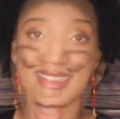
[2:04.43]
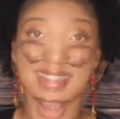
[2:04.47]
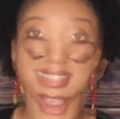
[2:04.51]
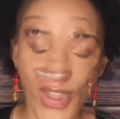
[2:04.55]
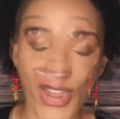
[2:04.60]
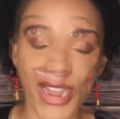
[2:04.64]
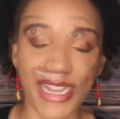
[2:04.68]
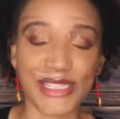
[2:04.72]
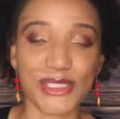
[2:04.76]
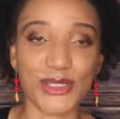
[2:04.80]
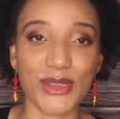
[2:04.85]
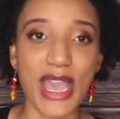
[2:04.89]
All
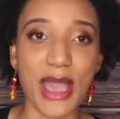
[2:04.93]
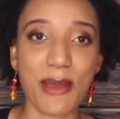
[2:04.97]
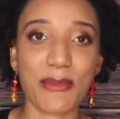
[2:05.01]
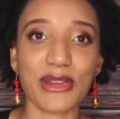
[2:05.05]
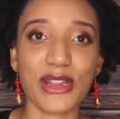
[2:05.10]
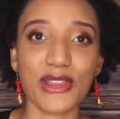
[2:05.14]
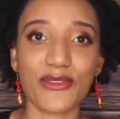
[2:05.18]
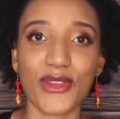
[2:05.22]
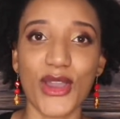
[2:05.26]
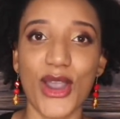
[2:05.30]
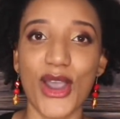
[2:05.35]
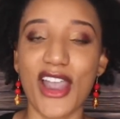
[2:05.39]
right, so how
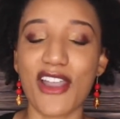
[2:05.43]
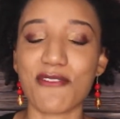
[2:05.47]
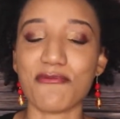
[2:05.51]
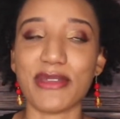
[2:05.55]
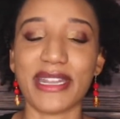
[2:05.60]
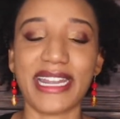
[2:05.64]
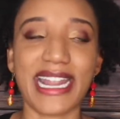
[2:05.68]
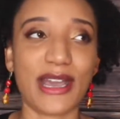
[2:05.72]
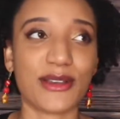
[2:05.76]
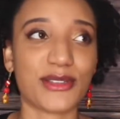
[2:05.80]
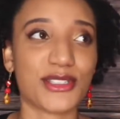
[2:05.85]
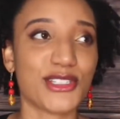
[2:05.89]
many of y'all have
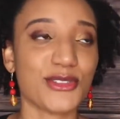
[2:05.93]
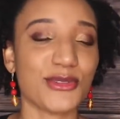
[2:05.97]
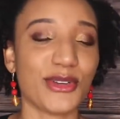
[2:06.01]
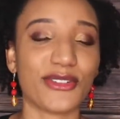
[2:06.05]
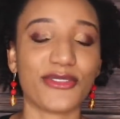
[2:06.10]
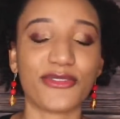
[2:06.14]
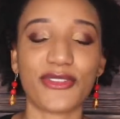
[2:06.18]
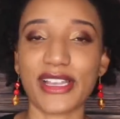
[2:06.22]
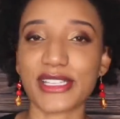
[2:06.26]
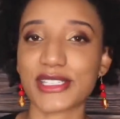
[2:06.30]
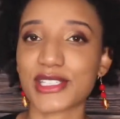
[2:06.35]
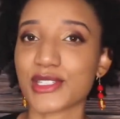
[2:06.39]
been out to a
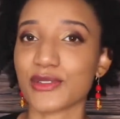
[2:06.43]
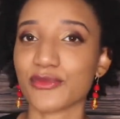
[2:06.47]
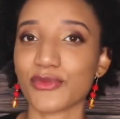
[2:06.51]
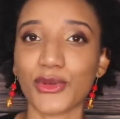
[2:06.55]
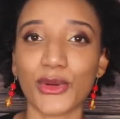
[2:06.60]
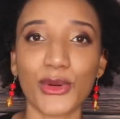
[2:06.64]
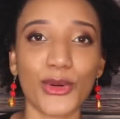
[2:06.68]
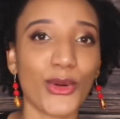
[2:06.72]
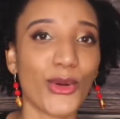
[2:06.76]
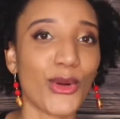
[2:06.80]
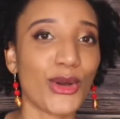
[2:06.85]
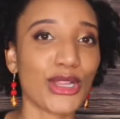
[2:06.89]

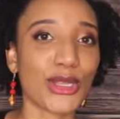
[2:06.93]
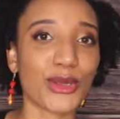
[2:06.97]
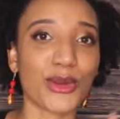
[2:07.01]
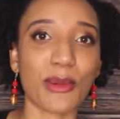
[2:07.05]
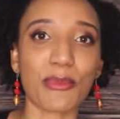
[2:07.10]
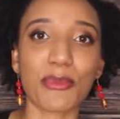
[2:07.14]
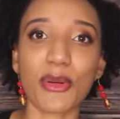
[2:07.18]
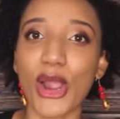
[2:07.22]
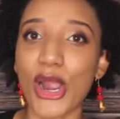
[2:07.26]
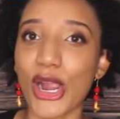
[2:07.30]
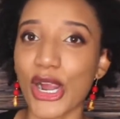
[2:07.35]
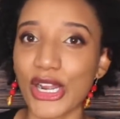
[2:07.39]
festival or
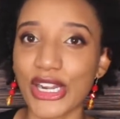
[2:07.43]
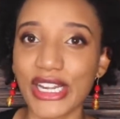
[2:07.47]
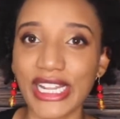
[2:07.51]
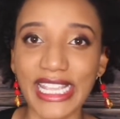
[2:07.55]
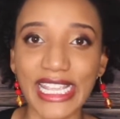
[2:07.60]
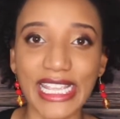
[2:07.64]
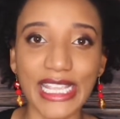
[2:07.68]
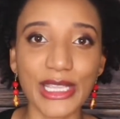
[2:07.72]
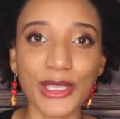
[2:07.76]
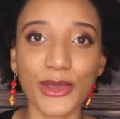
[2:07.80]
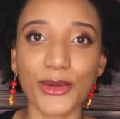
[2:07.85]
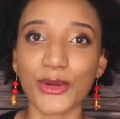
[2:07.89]
a
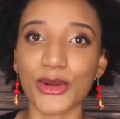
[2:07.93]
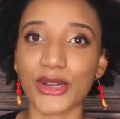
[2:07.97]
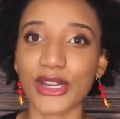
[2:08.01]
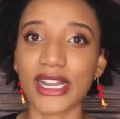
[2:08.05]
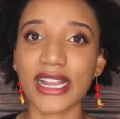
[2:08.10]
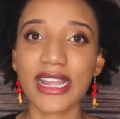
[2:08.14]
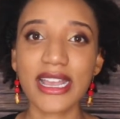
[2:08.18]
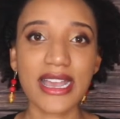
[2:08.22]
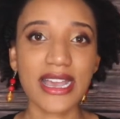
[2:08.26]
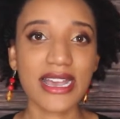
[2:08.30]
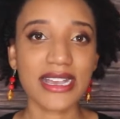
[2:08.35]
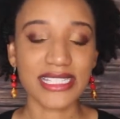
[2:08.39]
party
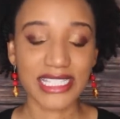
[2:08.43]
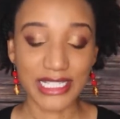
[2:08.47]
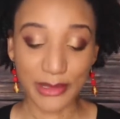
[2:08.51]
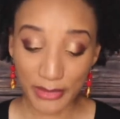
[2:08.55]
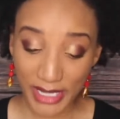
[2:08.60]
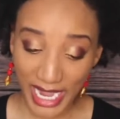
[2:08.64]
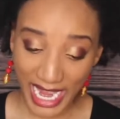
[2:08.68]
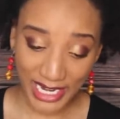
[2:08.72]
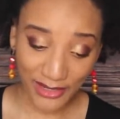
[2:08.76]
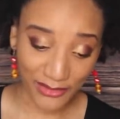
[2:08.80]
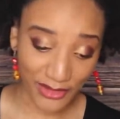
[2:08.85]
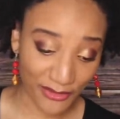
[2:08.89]
or some
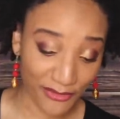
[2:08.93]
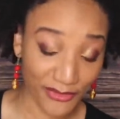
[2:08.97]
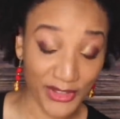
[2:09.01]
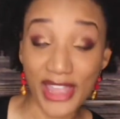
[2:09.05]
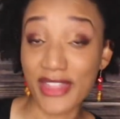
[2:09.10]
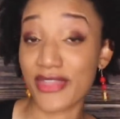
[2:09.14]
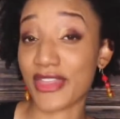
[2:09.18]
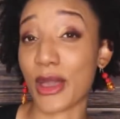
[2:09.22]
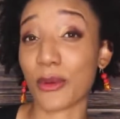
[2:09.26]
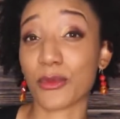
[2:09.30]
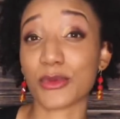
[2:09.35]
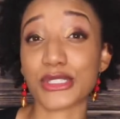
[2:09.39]
kind of
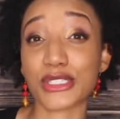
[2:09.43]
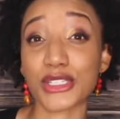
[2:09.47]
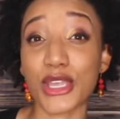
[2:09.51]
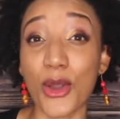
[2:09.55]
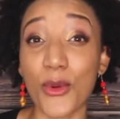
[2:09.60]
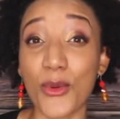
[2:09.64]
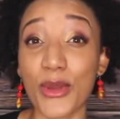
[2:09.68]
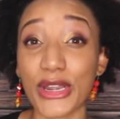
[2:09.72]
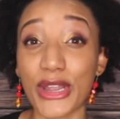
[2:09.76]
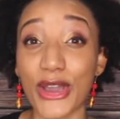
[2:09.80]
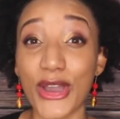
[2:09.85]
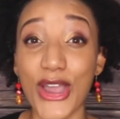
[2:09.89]
event that was
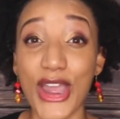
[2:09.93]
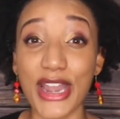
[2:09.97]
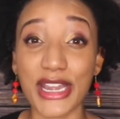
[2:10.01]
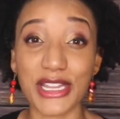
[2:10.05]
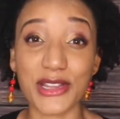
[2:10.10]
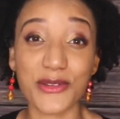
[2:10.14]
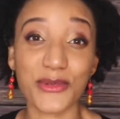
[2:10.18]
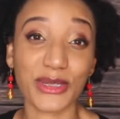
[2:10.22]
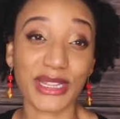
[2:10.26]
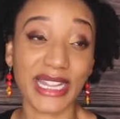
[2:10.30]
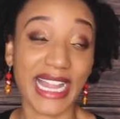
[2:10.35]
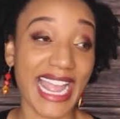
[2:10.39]
going on
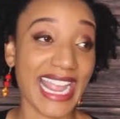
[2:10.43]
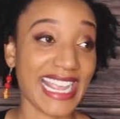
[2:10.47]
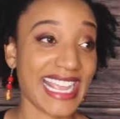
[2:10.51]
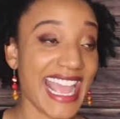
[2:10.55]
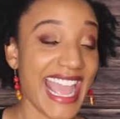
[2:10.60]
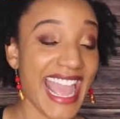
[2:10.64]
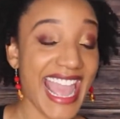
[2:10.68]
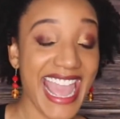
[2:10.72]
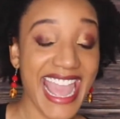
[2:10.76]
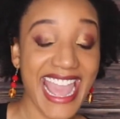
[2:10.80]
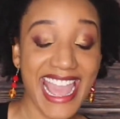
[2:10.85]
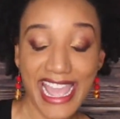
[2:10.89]
and you were like,
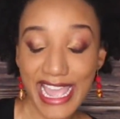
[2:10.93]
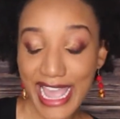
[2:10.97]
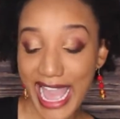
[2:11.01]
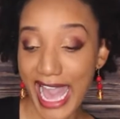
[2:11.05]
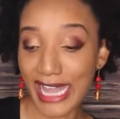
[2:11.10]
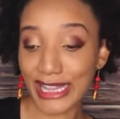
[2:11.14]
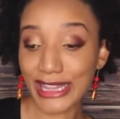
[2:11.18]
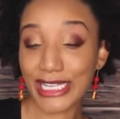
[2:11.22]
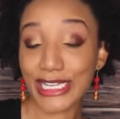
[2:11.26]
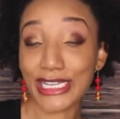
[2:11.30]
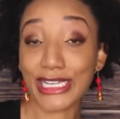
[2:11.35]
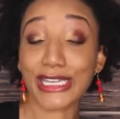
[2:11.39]
hey,
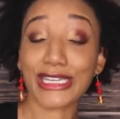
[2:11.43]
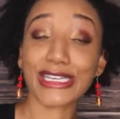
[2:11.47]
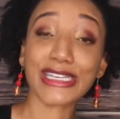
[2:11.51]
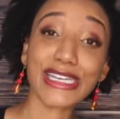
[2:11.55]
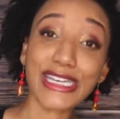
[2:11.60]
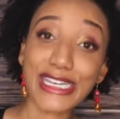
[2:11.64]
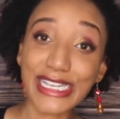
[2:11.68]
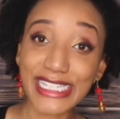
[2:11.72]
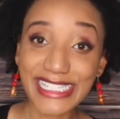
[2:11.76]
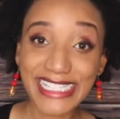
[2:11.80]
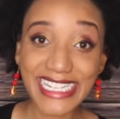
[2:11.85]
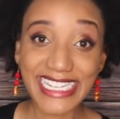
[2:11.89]
I look
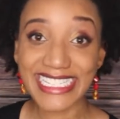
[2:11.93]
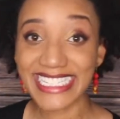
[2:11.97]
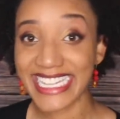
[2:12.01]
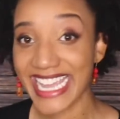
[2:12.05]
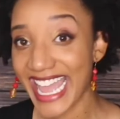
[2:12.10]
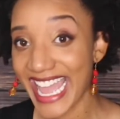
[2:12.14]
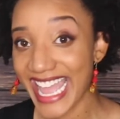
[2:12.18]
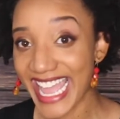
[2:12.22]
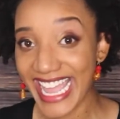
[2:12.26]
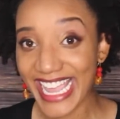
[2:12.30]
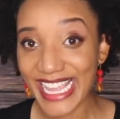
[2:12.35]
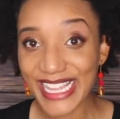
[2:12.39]
good
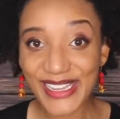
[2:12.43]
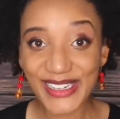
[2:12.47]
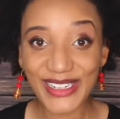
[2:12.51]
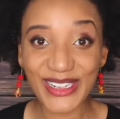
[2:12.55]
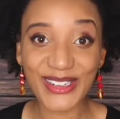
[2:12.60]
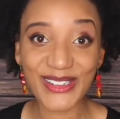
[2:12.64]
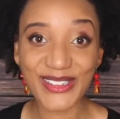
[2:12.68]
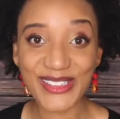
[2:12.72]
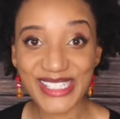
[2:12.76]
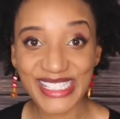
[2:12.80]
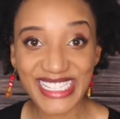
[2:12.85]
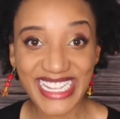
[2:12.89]
today. You
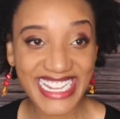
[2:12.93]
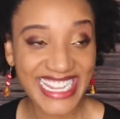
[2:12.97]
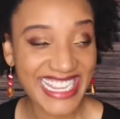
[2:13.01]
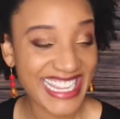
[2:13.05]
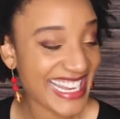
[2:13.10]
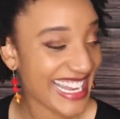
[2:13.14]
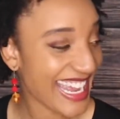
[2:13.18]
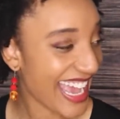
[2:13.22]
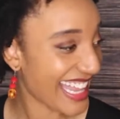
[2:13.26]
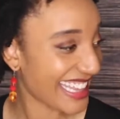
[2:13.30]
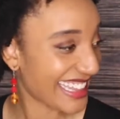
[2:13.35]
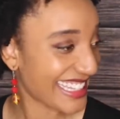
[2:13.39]
know what I'm
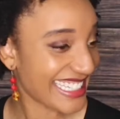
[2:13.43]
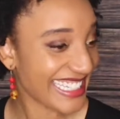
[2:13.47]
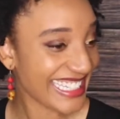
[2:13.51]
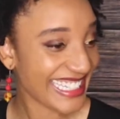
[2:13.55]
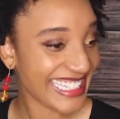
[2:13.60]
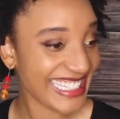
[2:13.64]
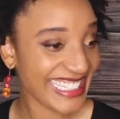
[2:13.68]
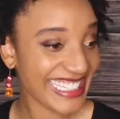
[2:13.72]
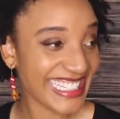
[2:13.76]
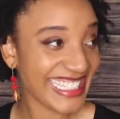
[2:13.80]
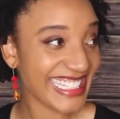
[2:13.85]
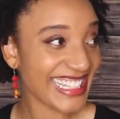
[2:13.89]
saying? I look
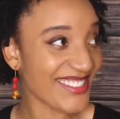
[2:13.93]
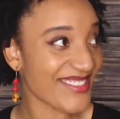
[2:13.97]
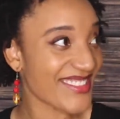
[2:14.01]
good.